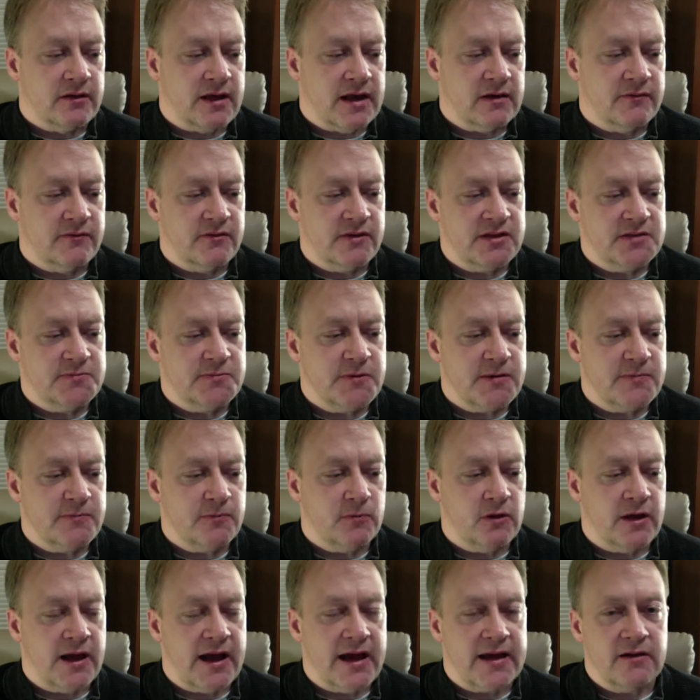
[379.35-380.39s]
of these
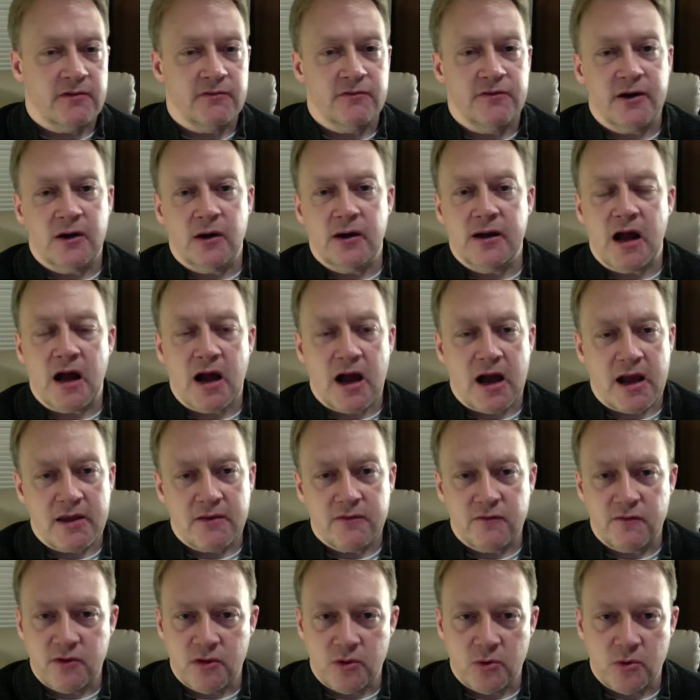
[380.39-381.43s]
people had a very high
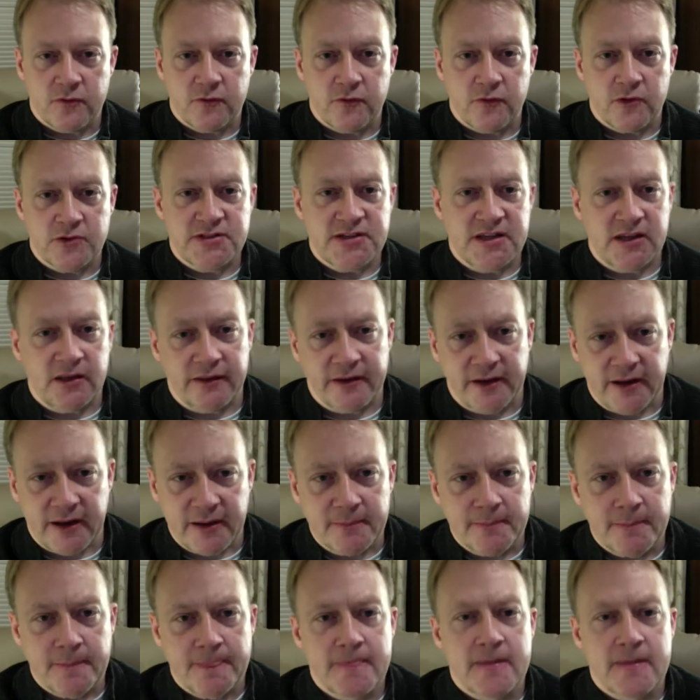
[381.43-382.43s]
view of fertility,